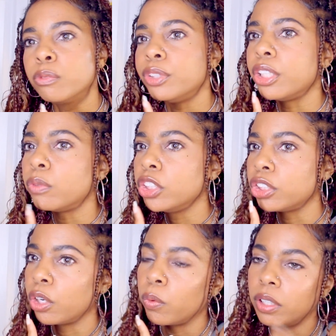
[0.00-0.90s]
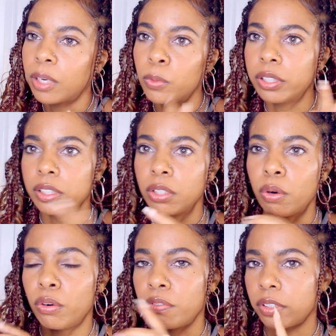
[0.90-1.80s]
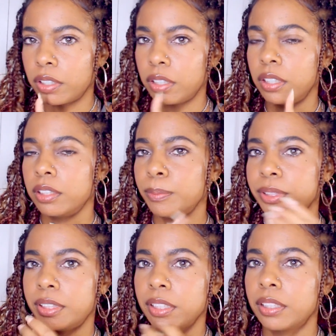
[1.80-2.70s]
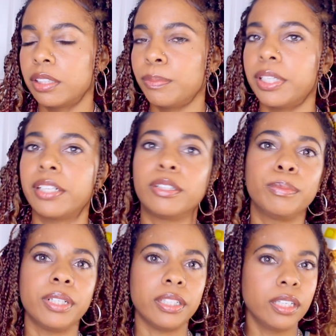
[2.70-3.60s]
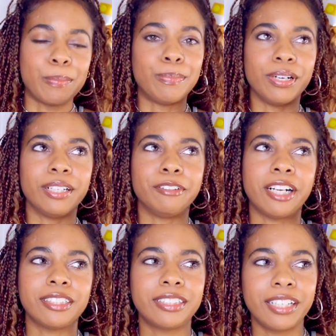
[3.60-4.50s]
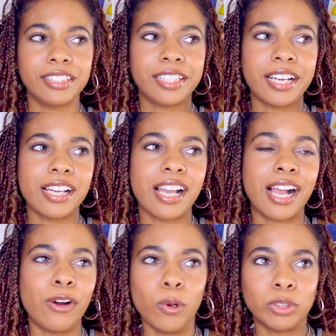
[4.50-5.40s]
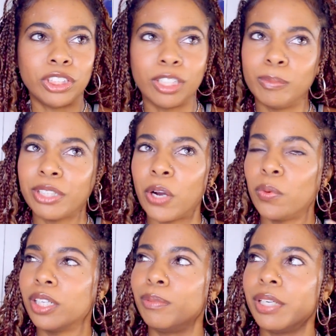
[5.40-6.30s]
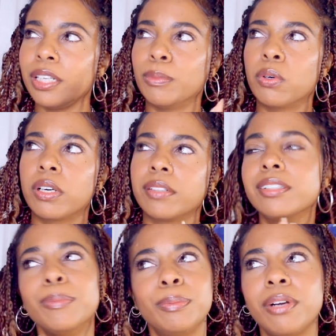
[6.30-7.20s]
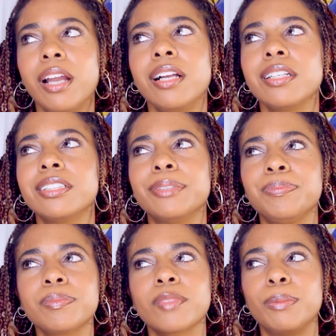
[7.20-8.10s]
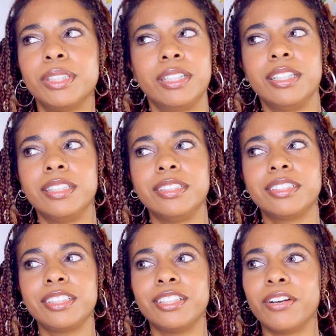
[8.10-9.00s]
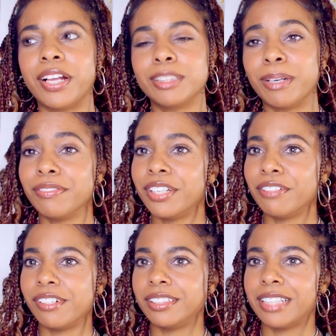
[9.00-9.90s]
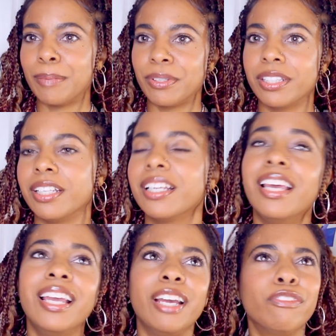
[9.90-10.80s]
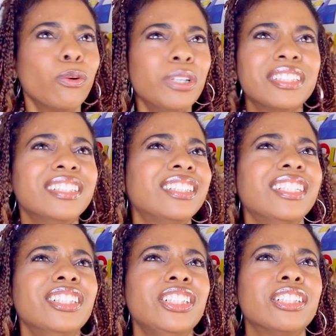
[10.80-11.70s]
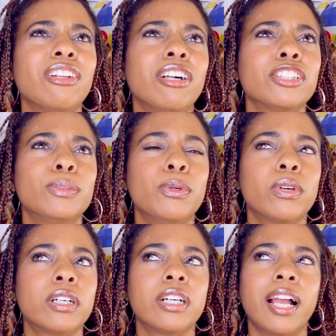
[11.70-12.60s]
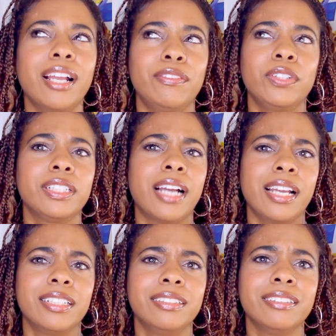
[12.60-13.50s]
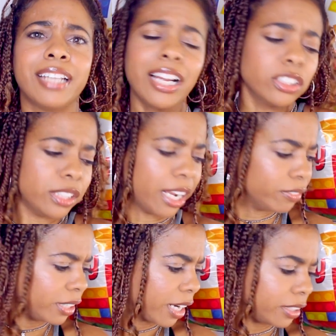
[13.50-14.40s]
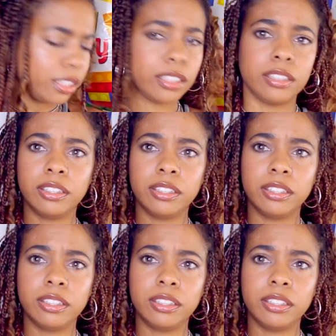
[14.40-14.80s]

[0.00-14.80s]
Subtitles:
The original one. I'm wearing it over a lipstick and lip liner, but I said that I hope she comes out with many more lip products because, you know, that's my favorite types of thing. And of course, since then she's launched more. I haven't really gotten, actually I haven't gotten any.